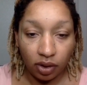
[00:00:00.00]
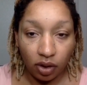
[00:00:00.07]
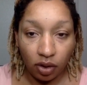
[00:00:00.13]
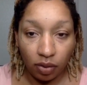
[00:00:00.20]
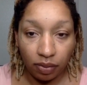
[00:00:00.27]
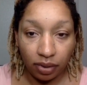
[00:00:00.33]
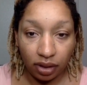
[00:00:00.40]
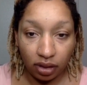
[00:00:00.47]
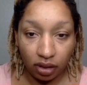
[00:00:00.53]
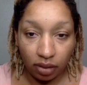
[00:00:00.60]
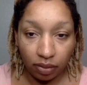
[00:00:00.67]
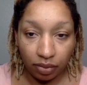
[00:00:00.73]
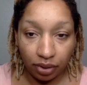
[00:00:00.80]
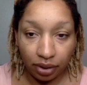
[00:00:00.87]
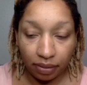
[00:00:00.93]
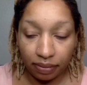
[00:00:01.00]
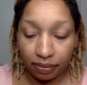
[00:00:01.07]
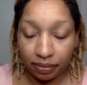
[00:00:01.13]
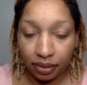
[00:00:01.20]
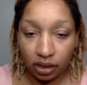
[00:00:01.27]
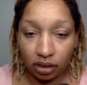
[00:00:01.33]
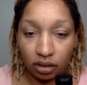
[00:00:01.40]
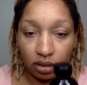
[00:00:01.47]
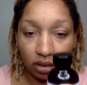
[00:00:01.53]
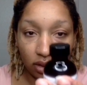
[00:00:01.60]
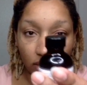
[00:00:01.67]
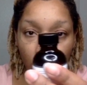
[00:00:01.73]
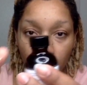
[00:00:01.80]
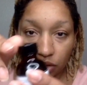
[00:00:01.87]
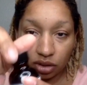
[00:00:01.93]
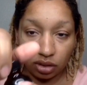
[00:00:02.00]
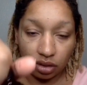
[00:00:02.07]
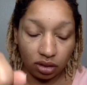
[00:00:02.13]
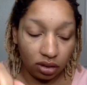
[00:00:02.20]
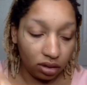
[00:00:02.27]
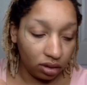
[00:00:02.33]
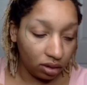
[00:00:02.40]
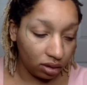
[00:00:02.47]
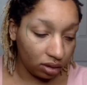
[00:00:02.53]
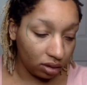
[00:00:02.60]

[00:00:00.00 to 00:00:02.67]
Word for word: open the Prep B solution.